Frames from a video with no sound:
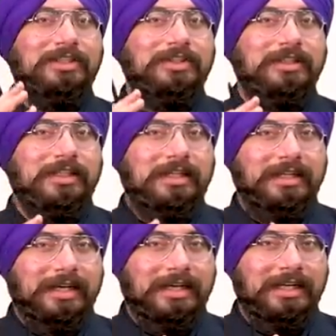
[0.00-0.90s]
engineering
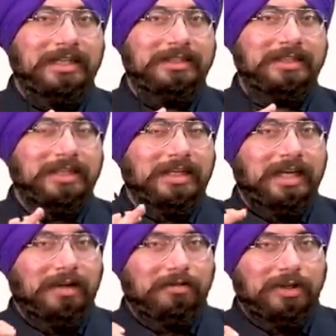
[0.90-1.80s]
techniques
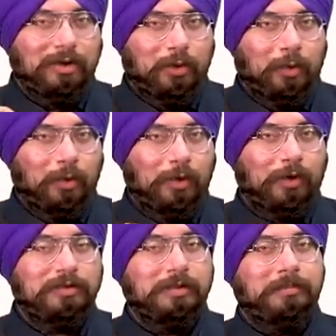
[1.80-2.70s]
if the core
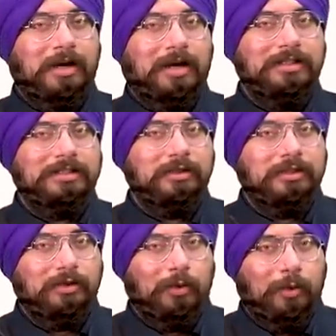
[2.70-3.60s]
of the plants or
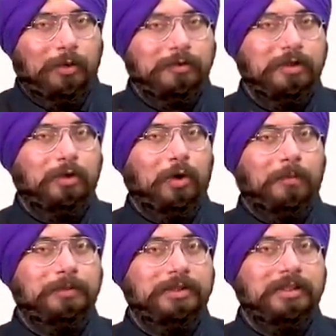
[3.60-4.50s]
the core of the
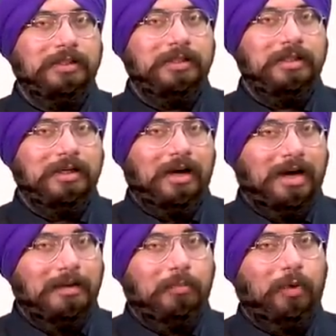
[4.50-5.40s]
crops
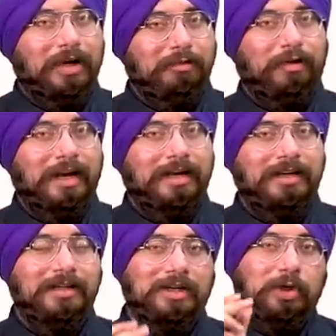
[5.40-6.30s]
are
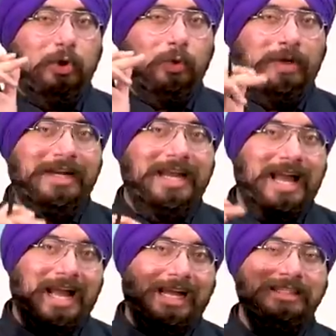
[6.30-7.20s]
modified to
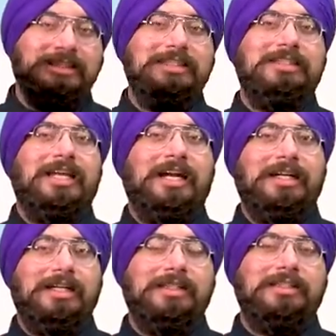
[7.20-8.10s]
enhance its
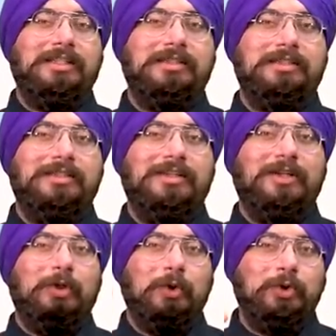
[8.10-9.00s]
characteristics
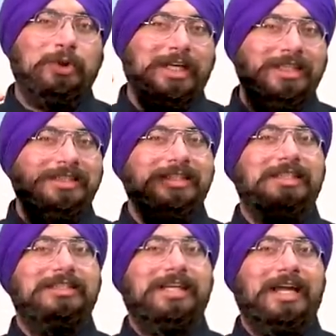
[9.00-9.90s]
to change
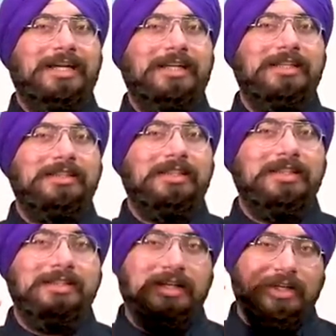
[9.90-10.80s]
its
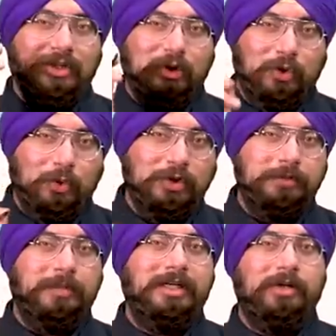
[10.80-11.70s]
characteristics, those
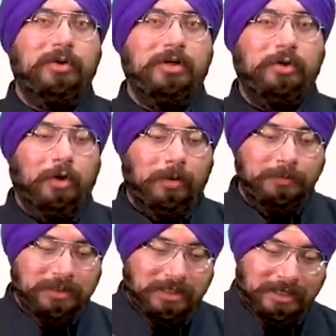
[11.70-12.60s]
particular
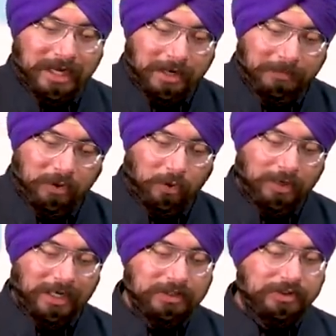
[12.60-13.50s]
crops can be
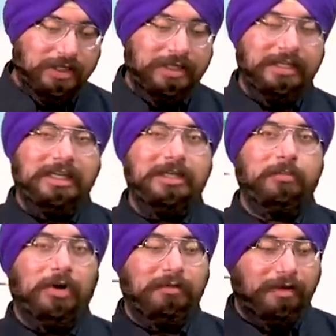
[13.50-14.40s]
called as genetically
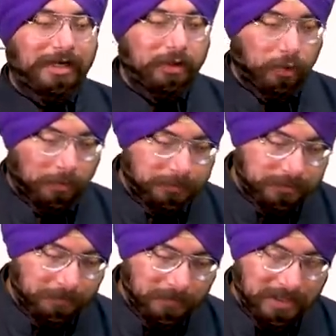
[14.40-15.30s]
modified
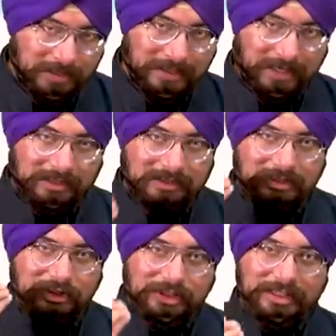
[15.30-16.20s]
crops. That is,
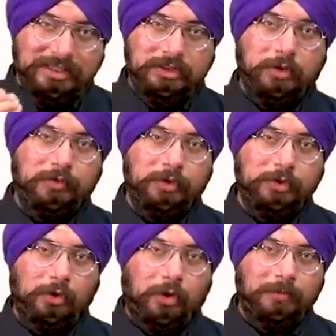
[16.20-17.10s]
the genes of
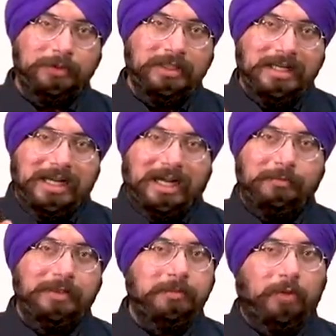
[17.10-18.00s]
those crops
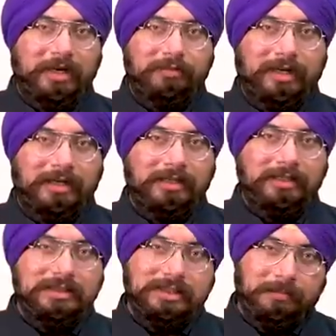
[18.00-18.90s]
have been modified.
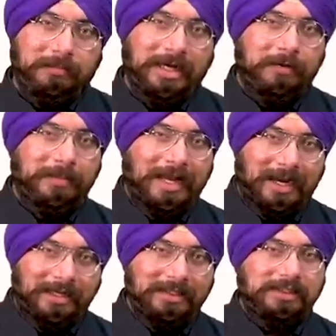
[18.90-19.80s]
Some might be
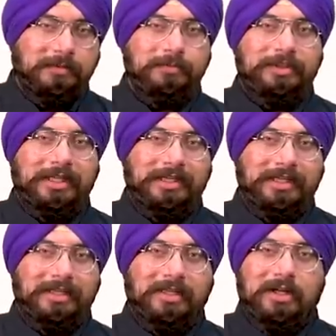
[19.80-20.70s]
added, some
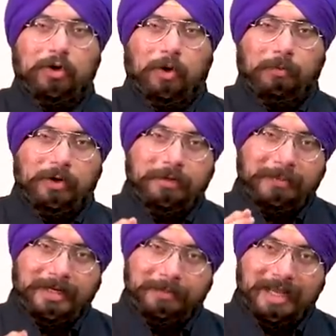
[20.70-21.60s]
genetic component
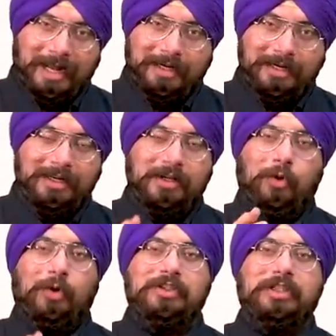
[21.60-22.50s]
might be added,
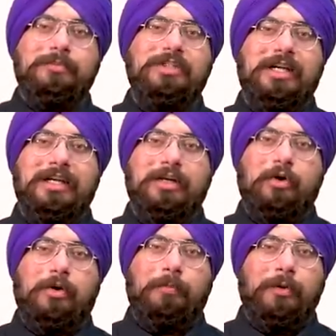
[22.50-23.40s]
or some genetic
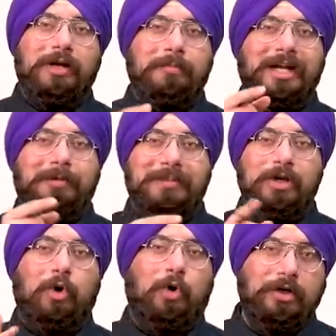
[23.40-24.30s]
component might
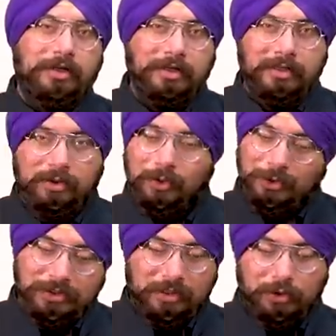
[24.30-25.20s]
be altered in
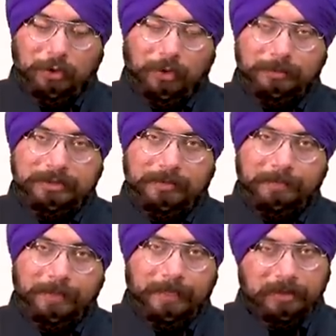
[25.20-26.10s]
those crops.
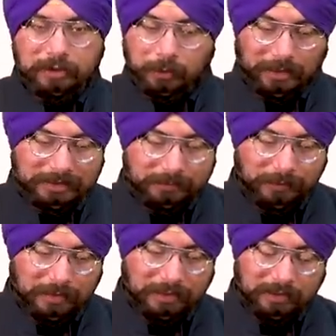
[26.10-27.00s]
So once
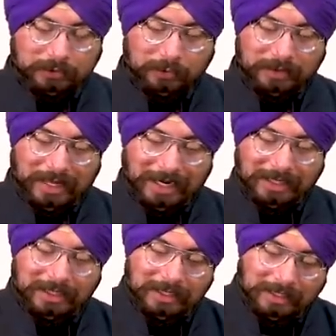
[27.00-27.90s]
we have understood
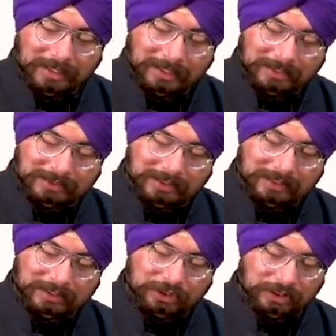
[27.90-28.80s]
that, let us see
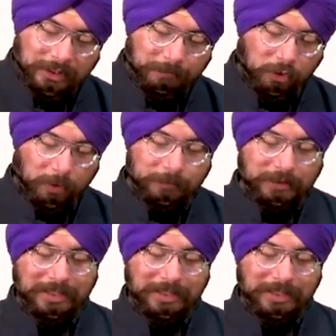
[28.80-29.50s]
the GM crops